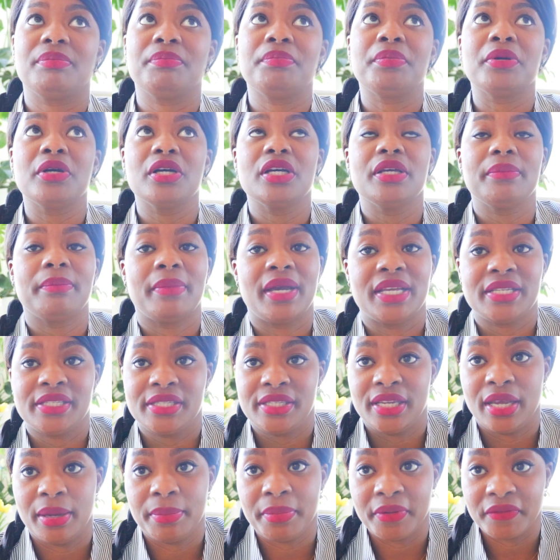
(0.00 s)
put my
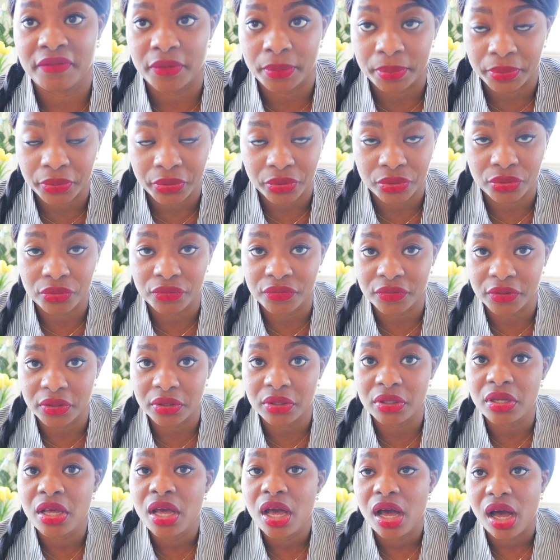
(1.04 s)
stamp of
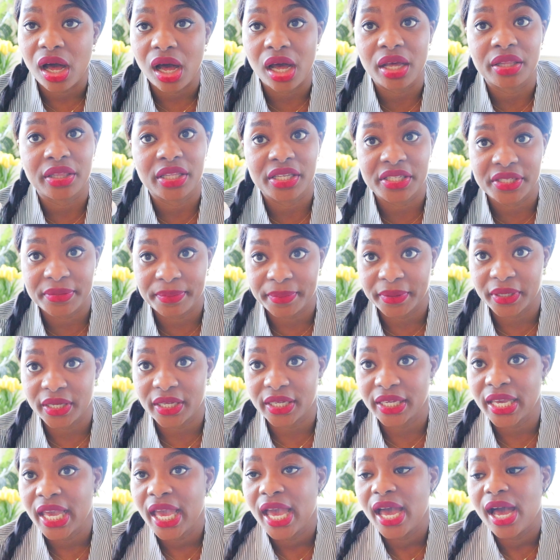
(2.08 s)
approval on this
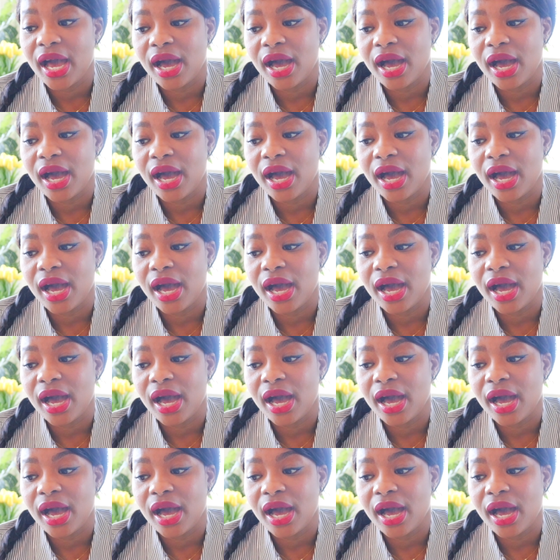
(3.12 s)
book.